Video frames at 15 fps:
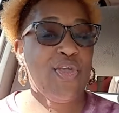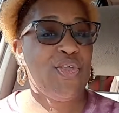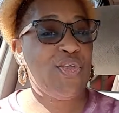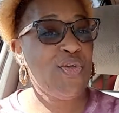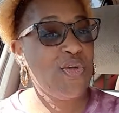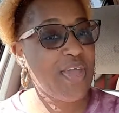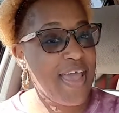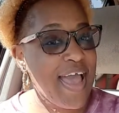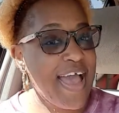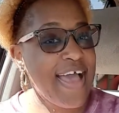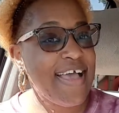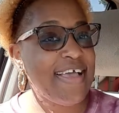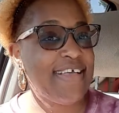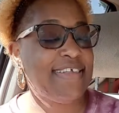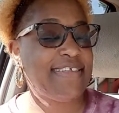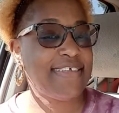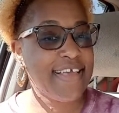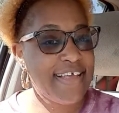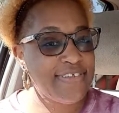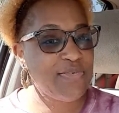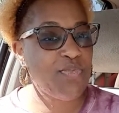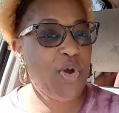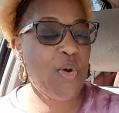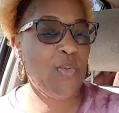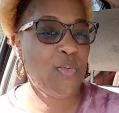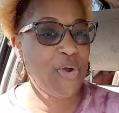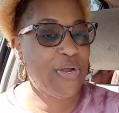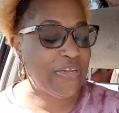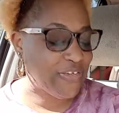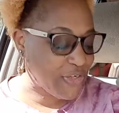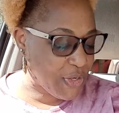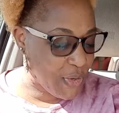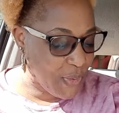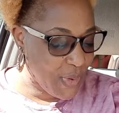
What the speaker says: You guys, guess what we're doing?